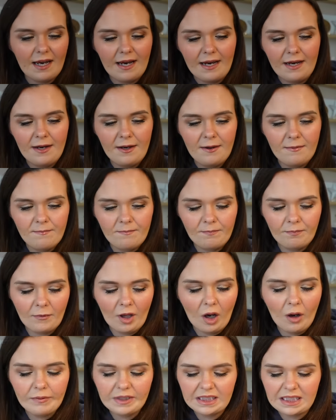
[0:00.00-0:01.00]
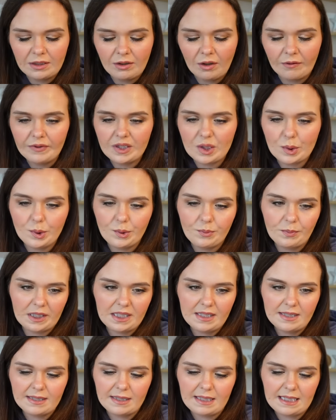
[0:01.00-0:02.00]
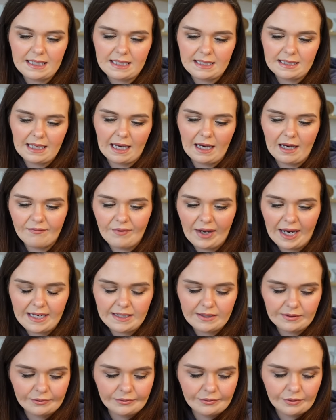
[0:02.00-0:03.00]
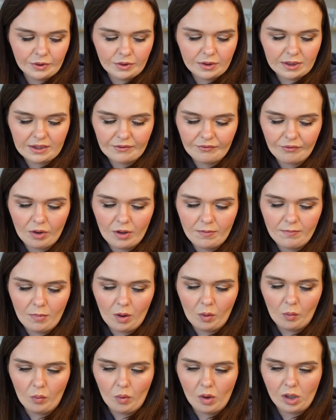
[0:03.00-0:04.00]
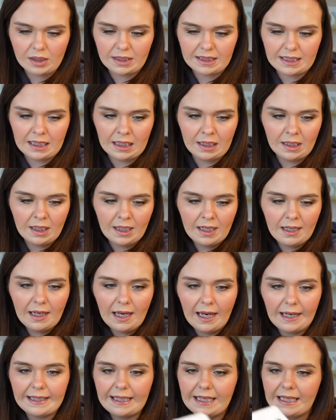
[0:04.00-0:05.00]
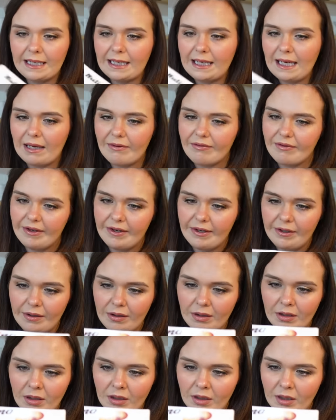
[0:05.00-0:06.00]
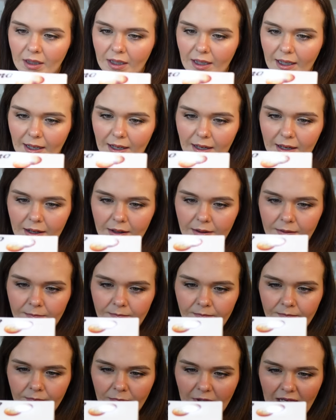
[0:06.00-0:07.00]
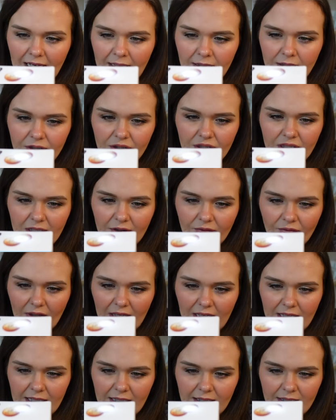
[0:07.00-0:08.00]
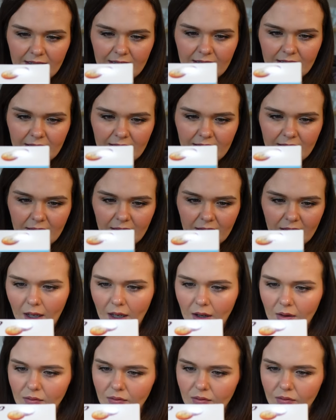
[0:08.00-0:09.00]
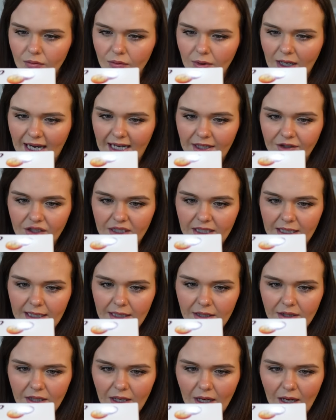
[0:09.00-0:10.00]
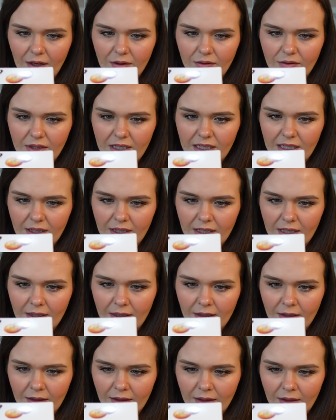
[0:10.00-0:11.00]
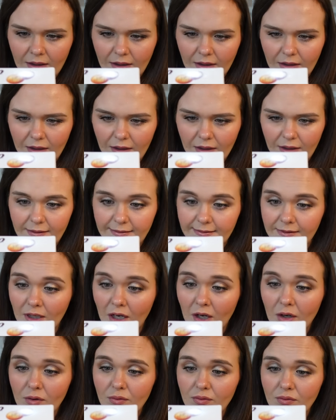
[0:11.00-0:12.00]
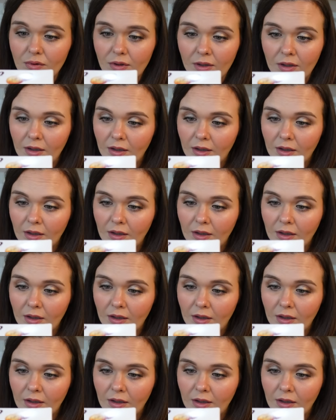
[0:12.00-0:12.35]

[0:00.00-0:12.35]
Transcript: um, obviously not for school because these have hazelnuts from what I can gather um, allergy advice. Oh, actually, the only thing is no